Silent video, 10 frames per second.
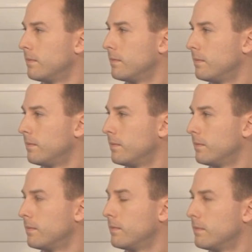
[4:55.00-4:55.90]

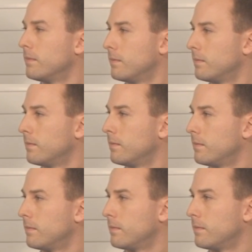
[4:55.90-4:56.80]

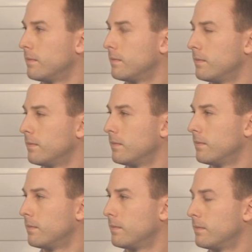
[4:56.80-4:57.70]

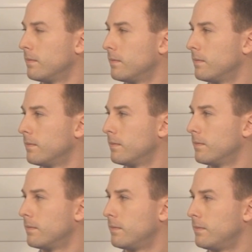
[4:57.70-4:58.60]

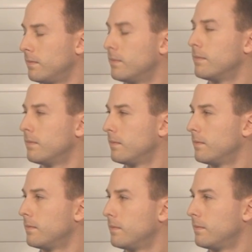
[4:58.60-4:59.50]

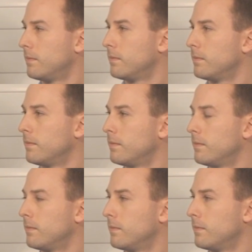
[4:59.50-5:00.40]

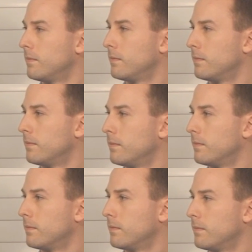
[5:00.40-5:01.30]

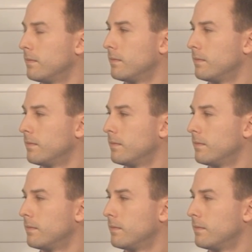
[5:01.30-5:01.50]
No words are spoken by the person on screen.